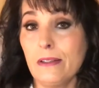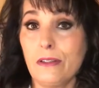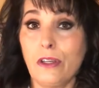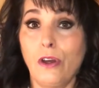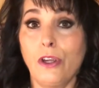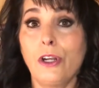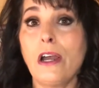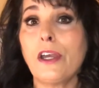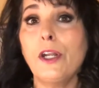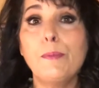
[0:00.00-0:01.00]
So you're
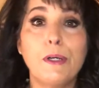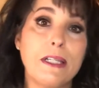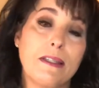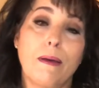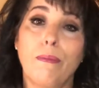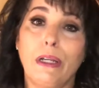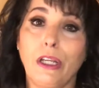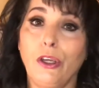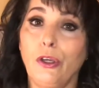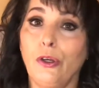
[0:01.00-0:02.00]
not going to put
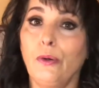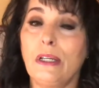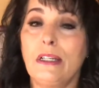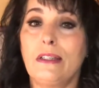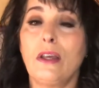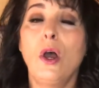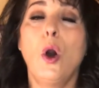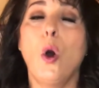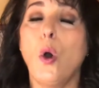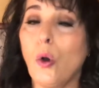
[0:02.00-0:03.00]
somebody who is
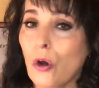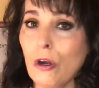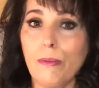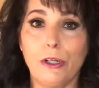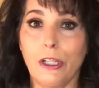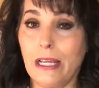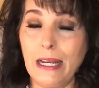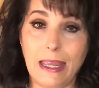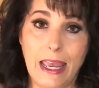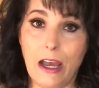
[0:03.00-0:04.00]
horrible in
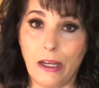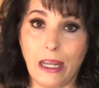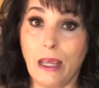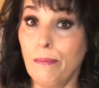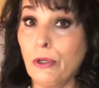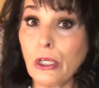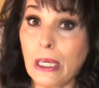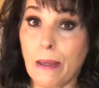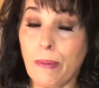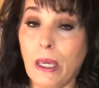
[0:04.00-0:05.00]
accounting and
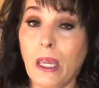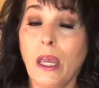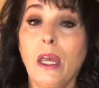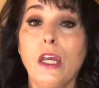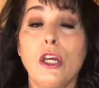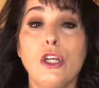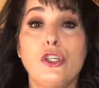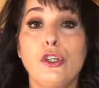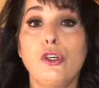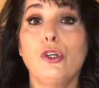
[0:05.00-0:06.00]
bookkeeping
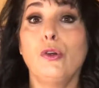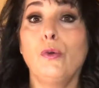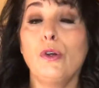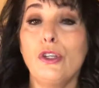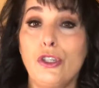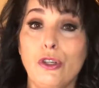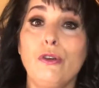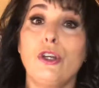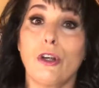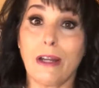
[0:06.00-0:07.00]
to do
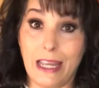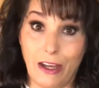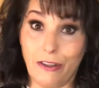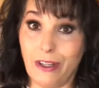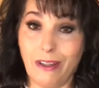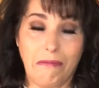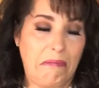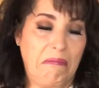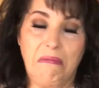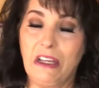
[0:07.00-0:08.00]
your accounting.
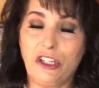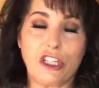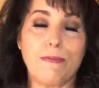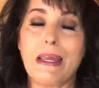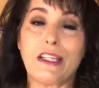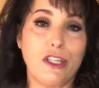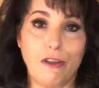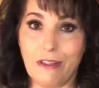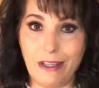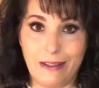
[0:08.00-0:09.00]
That just makes
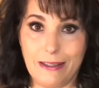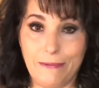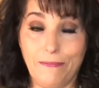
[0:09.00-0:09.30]
no sense.